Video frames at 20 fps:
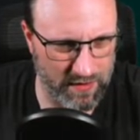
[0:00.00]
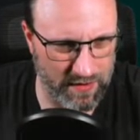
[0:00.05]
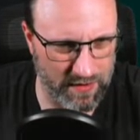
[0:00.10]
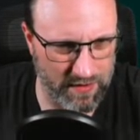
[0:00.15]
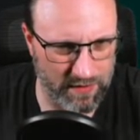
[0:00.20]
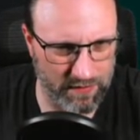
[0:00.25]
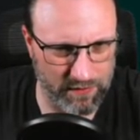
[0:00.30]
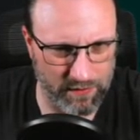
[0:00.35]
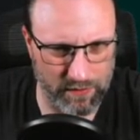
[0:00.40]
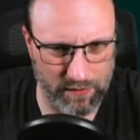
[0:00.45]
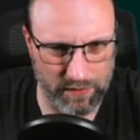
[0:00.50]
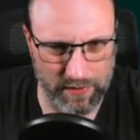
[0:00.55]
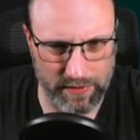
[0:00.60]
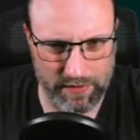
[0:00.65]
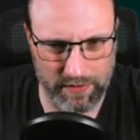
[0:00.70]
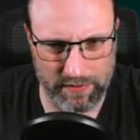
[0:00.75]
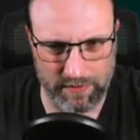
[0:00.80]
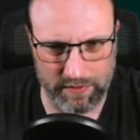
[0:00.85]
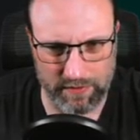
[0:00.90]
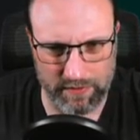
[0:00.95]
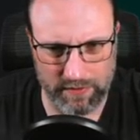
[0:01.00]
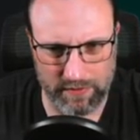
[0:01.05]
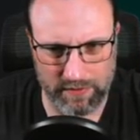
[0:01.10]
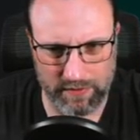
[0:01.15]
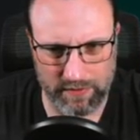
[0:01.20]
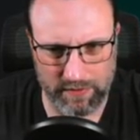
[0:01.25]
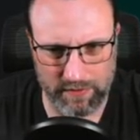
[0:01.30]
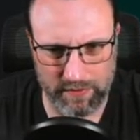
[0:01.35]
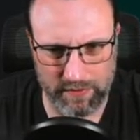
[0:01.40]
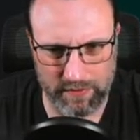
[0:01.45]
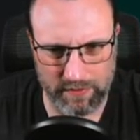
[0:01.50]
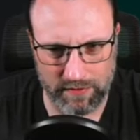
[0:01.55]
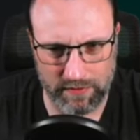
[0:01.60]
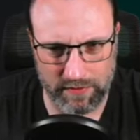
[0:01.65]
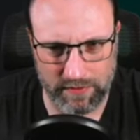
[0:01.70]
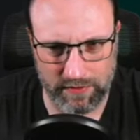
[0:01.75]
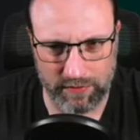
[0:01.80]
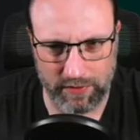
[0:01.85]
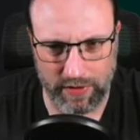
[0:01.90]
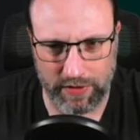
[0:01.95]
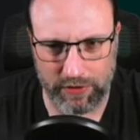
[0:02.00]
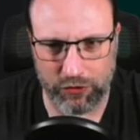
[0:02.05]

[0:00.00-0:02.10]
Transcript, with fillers: Alvarez, that's right,